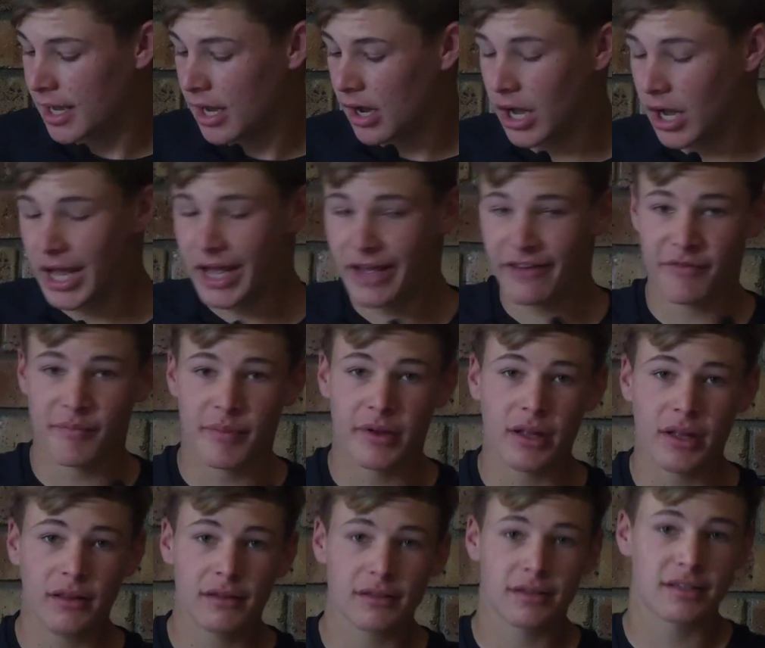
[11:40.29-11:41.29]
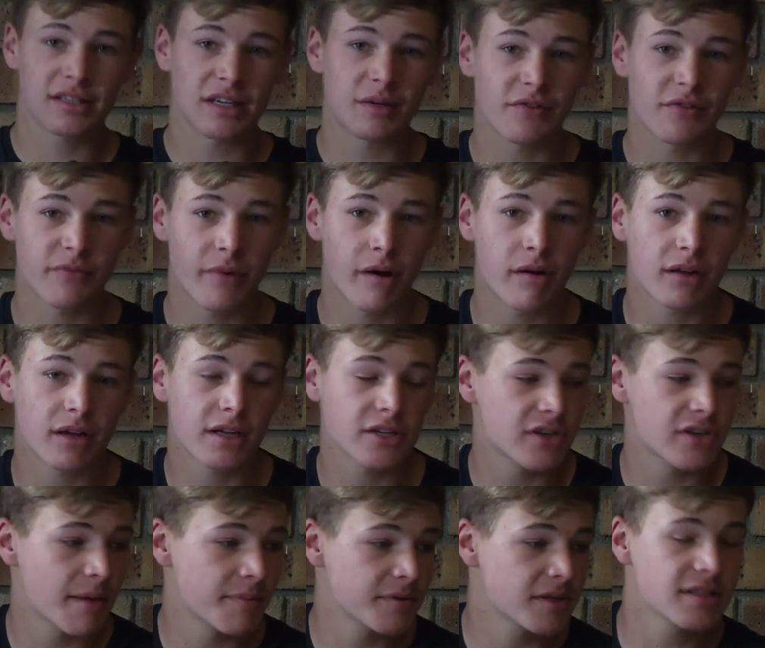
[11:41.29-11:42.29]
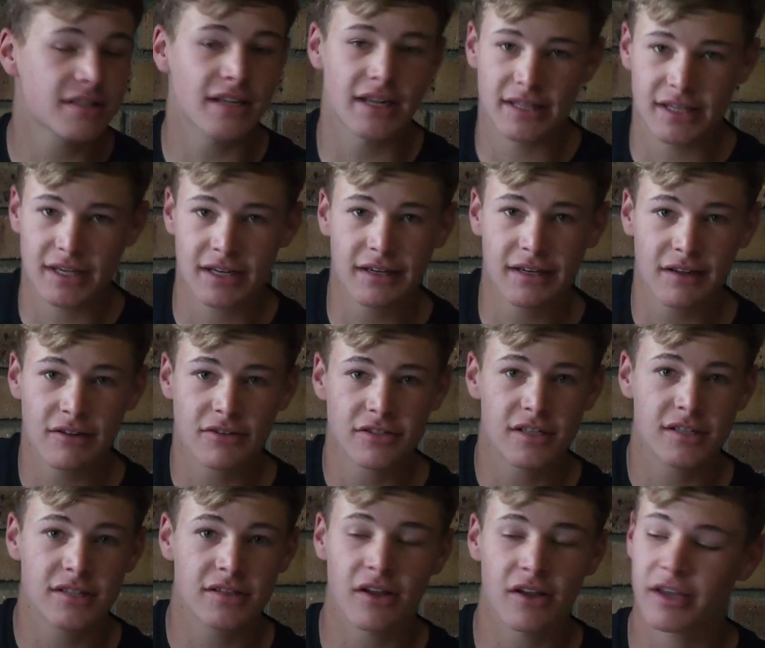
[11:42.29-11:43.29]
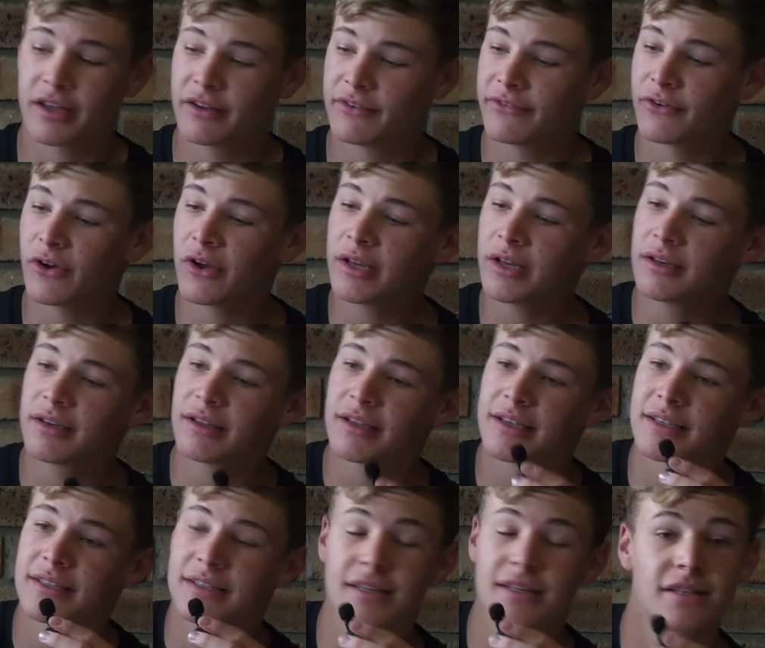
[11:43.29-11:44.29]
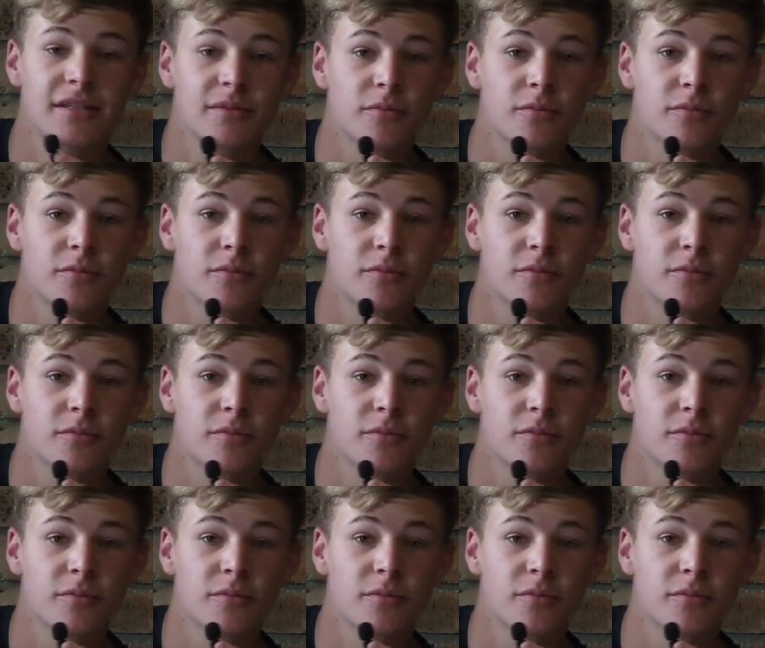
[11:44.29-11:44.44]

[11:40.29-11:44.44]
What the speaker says: I have built some of my own contraptions, and the closest I can find is this